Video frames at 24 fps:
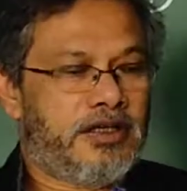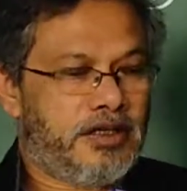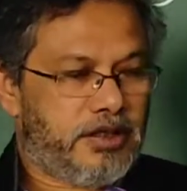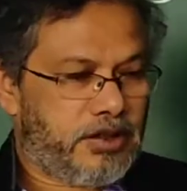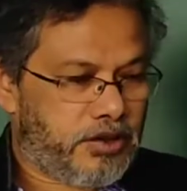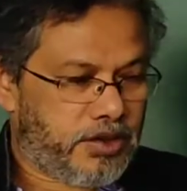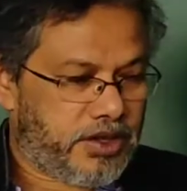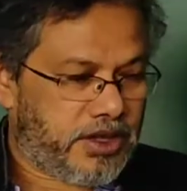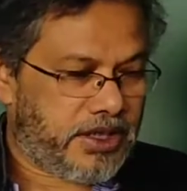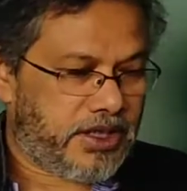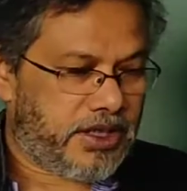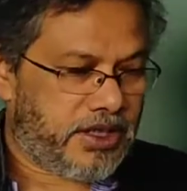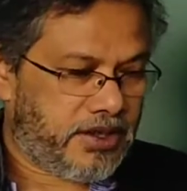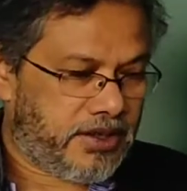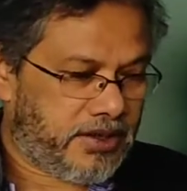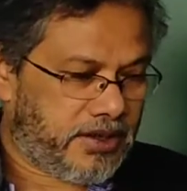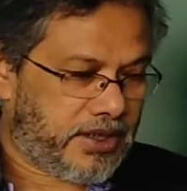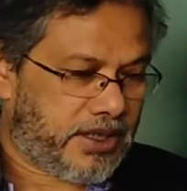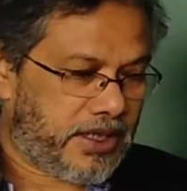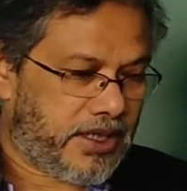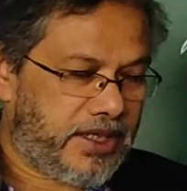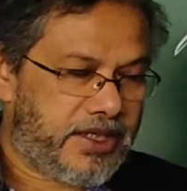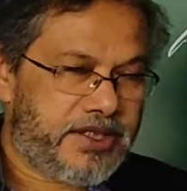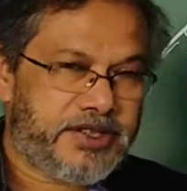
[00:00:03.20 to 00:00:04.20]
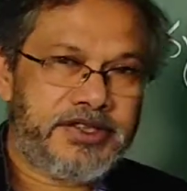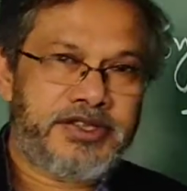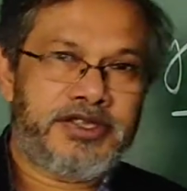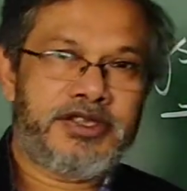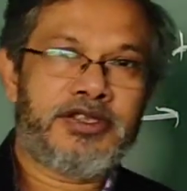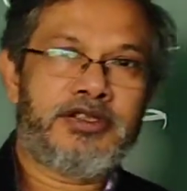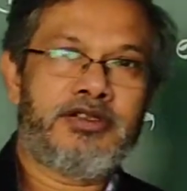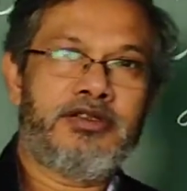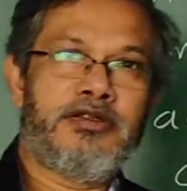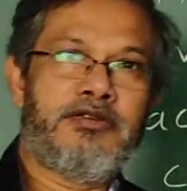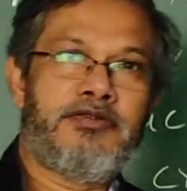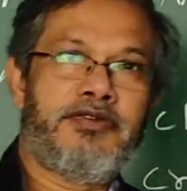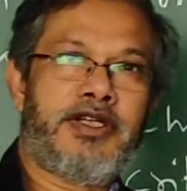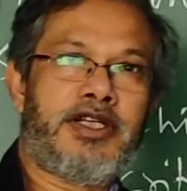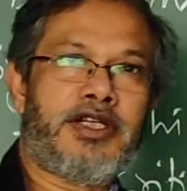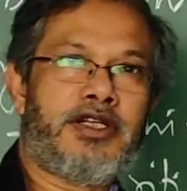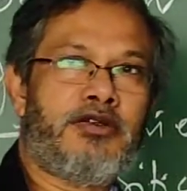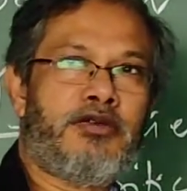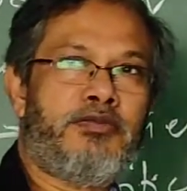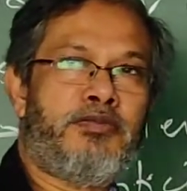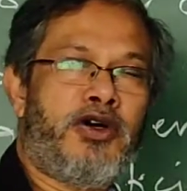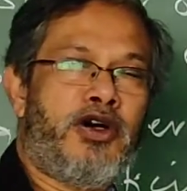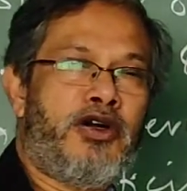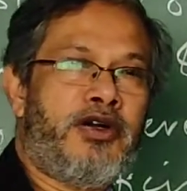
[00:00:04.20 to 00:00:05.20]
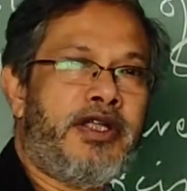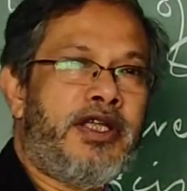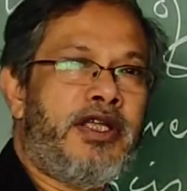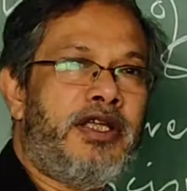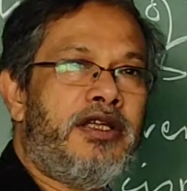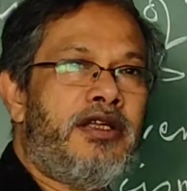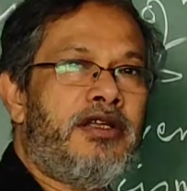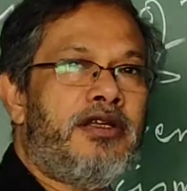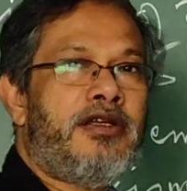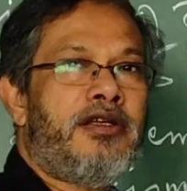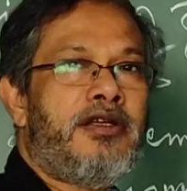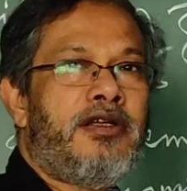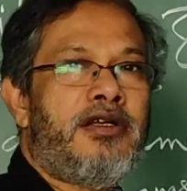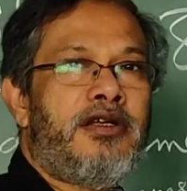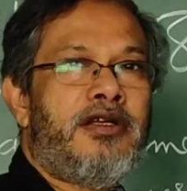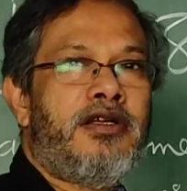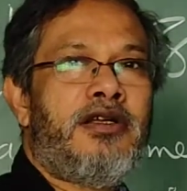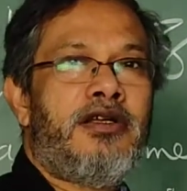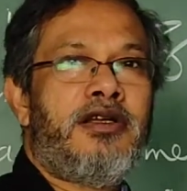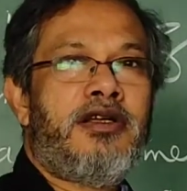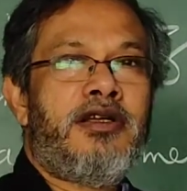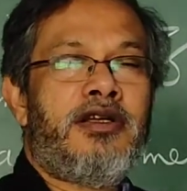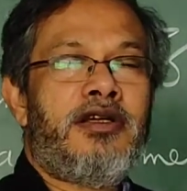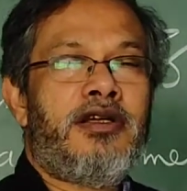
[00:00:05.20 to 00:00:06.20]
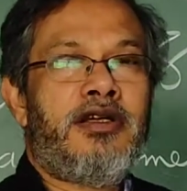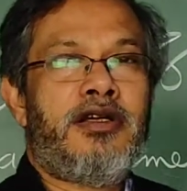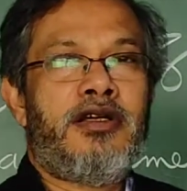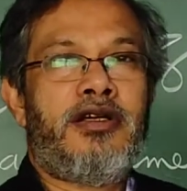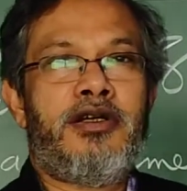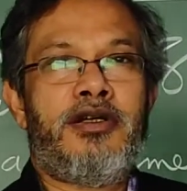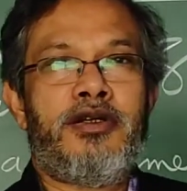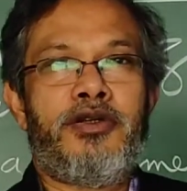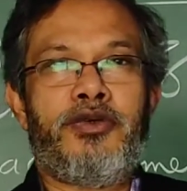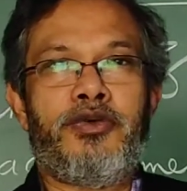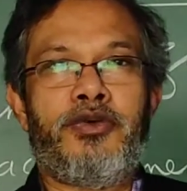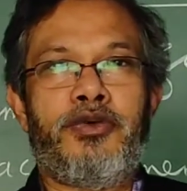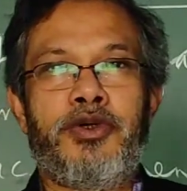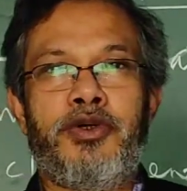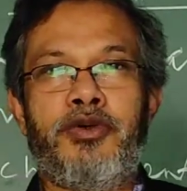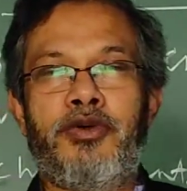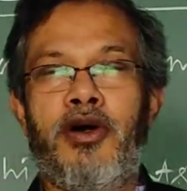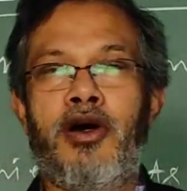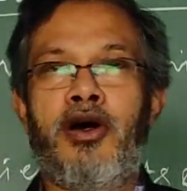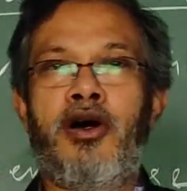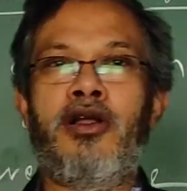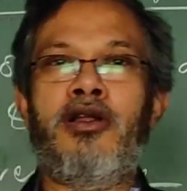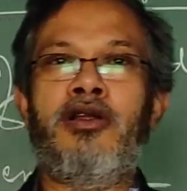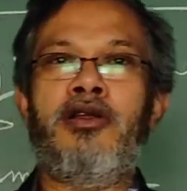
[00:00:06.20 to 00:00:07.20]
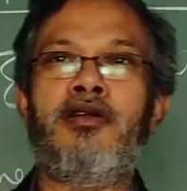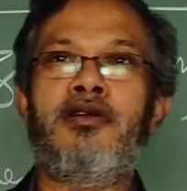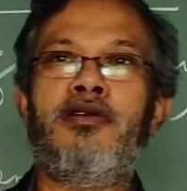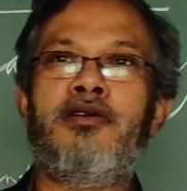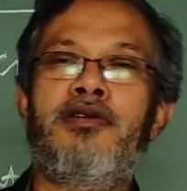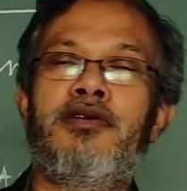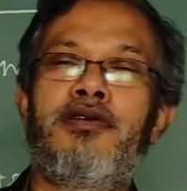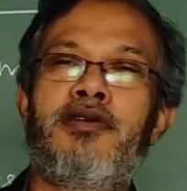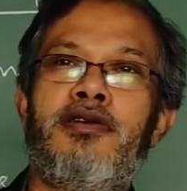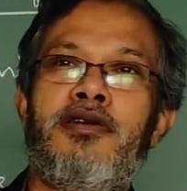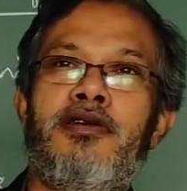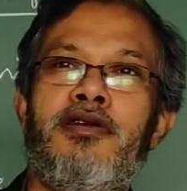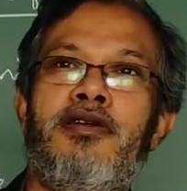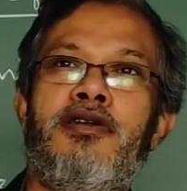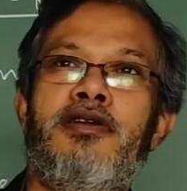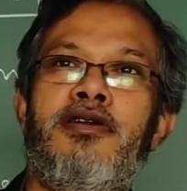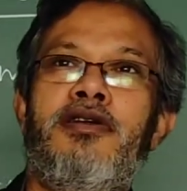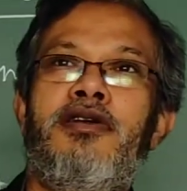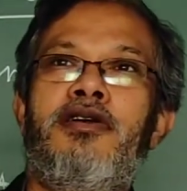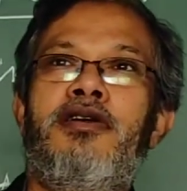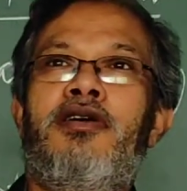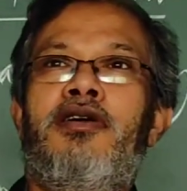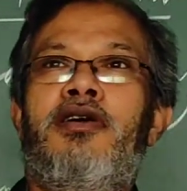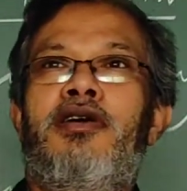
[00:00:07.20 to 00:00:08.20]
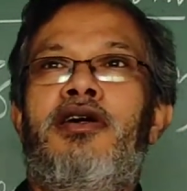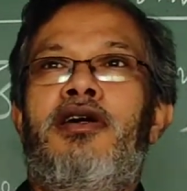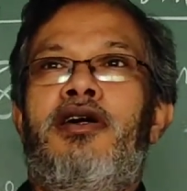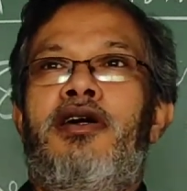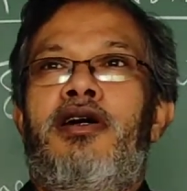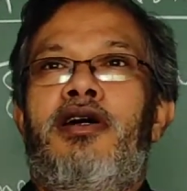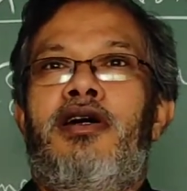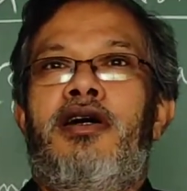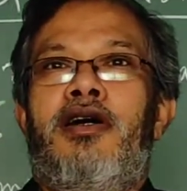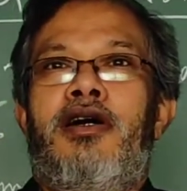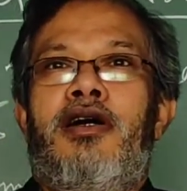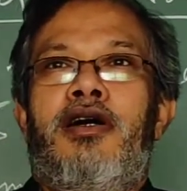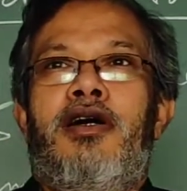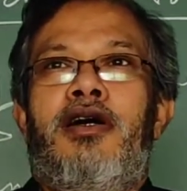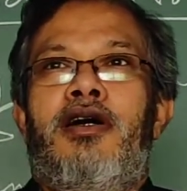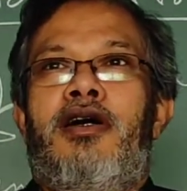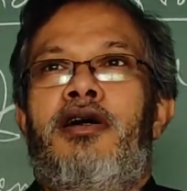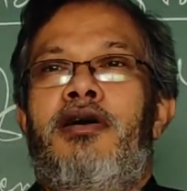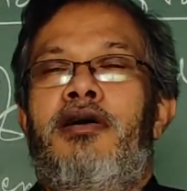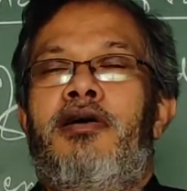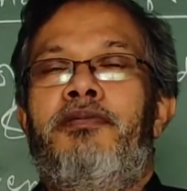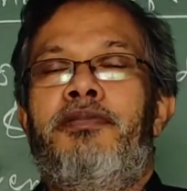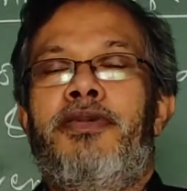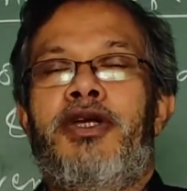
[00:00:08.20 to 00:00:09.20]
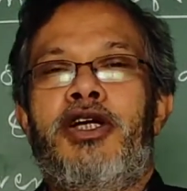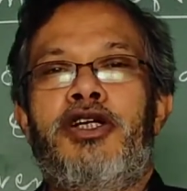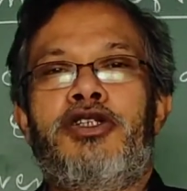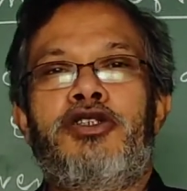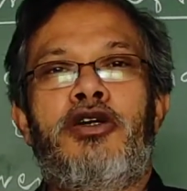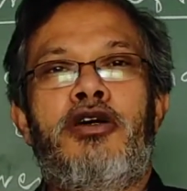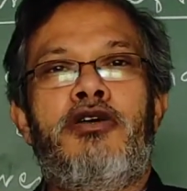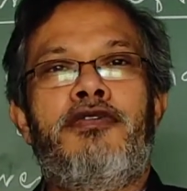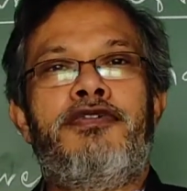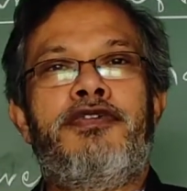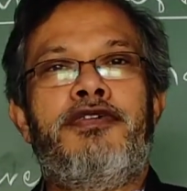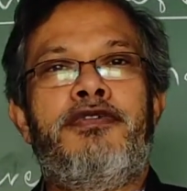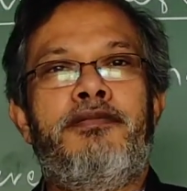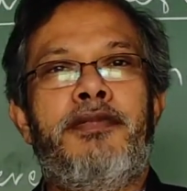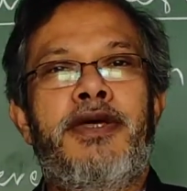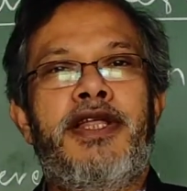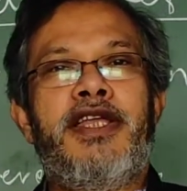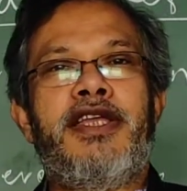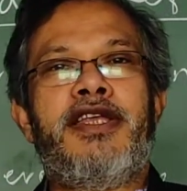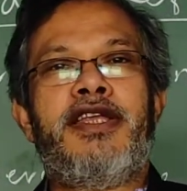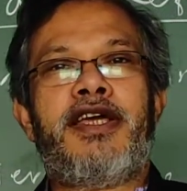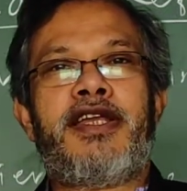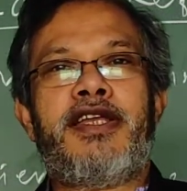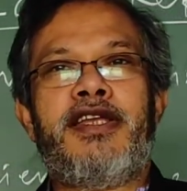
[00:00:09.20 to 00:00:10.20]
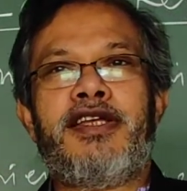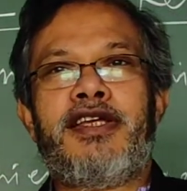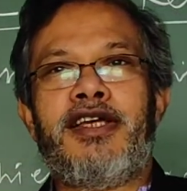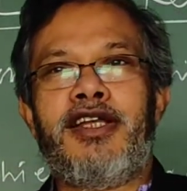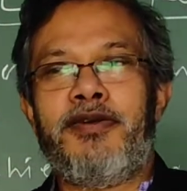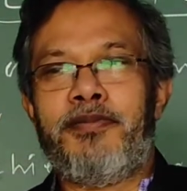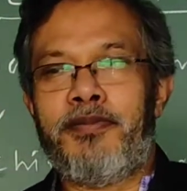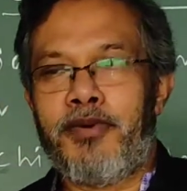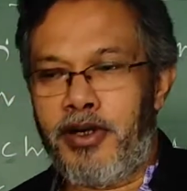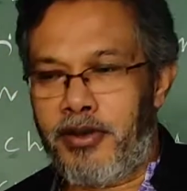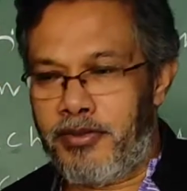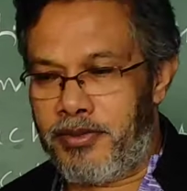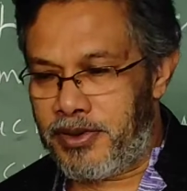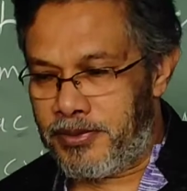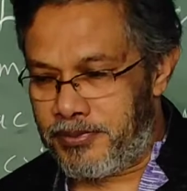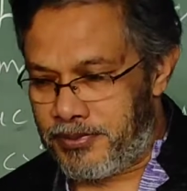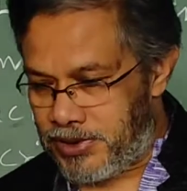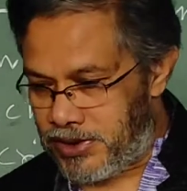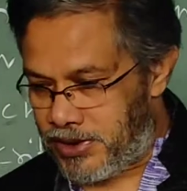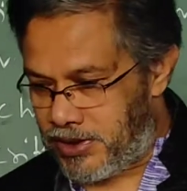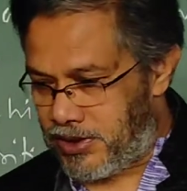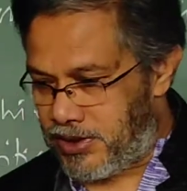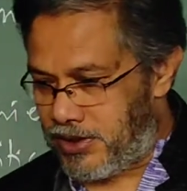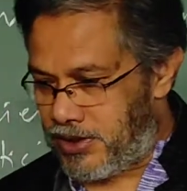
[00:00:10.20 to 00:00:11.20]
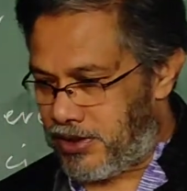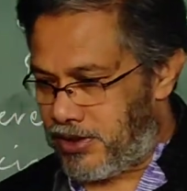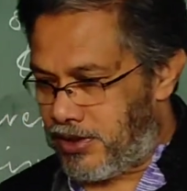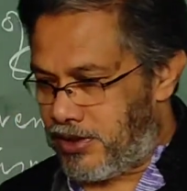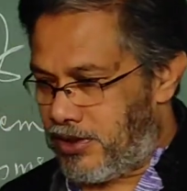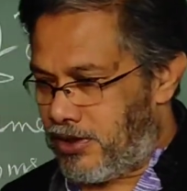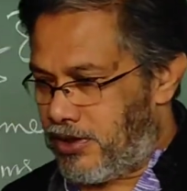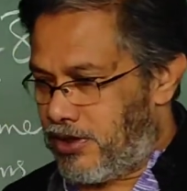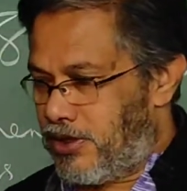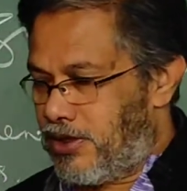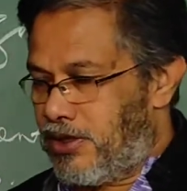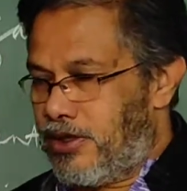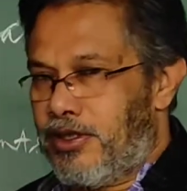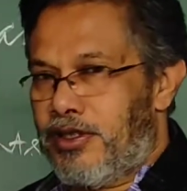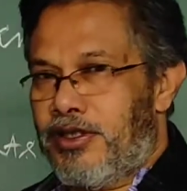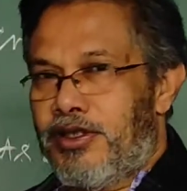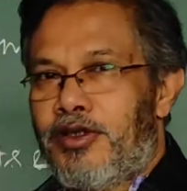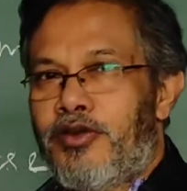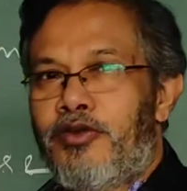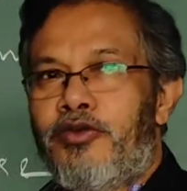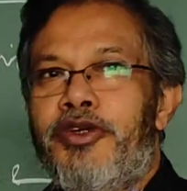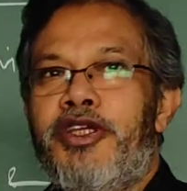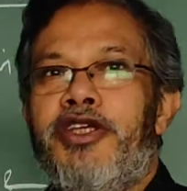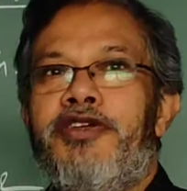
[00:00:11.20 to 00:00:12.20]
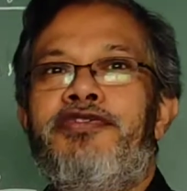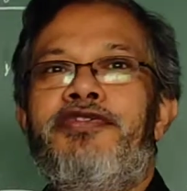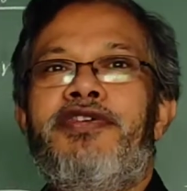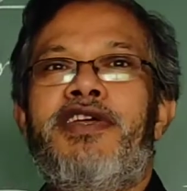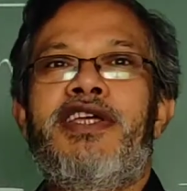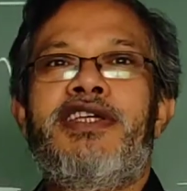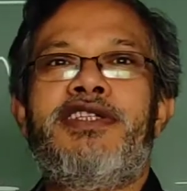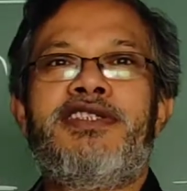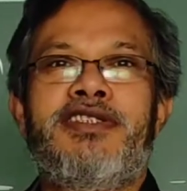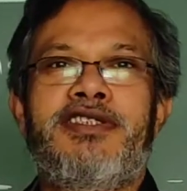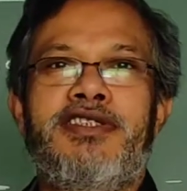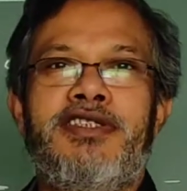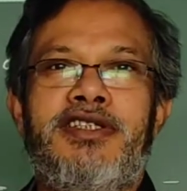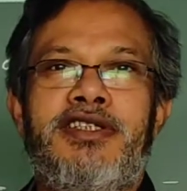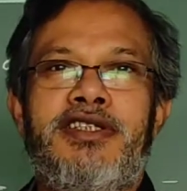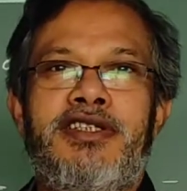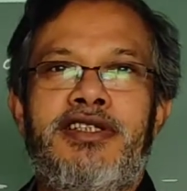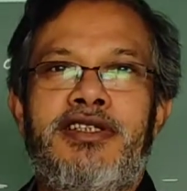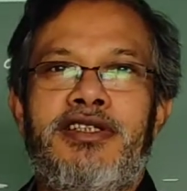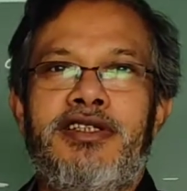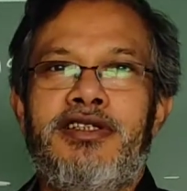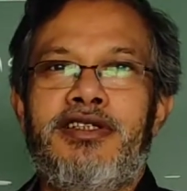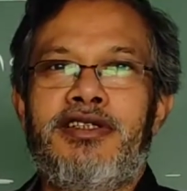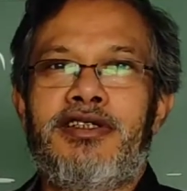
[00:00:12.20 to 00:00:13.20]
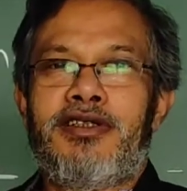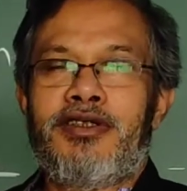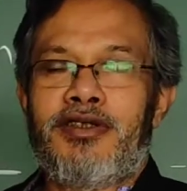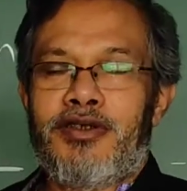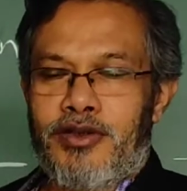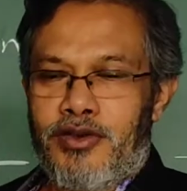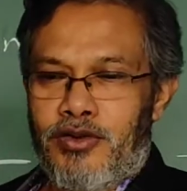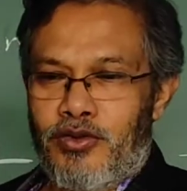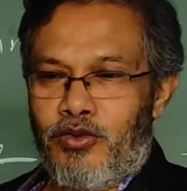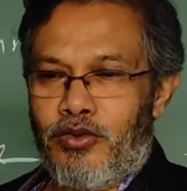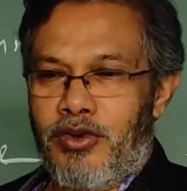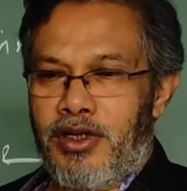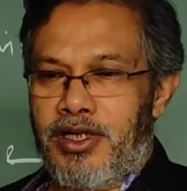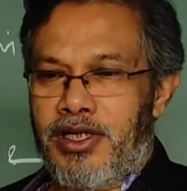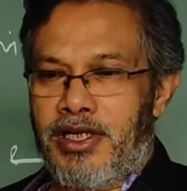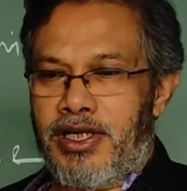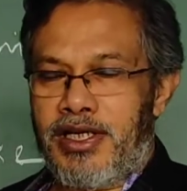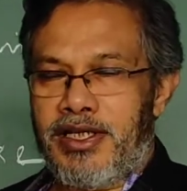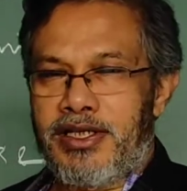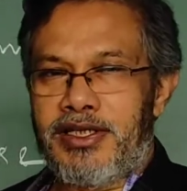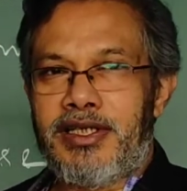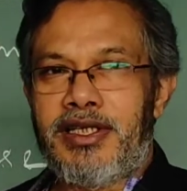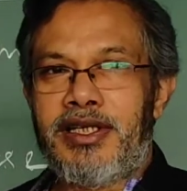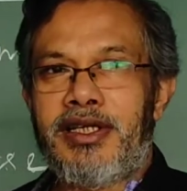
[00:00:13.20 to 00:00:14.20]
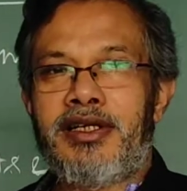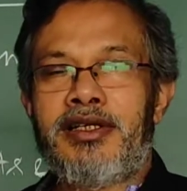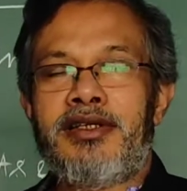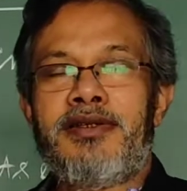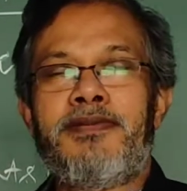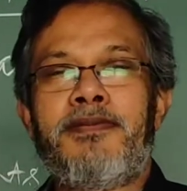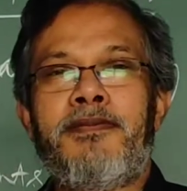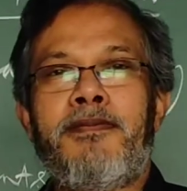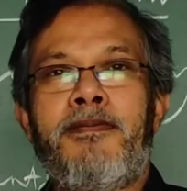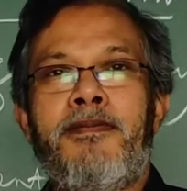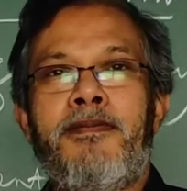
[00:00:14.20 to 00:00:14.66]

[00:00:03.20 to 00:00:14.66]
Okay, guys, very good morning to you all. Because of many technical problems, we faced one another.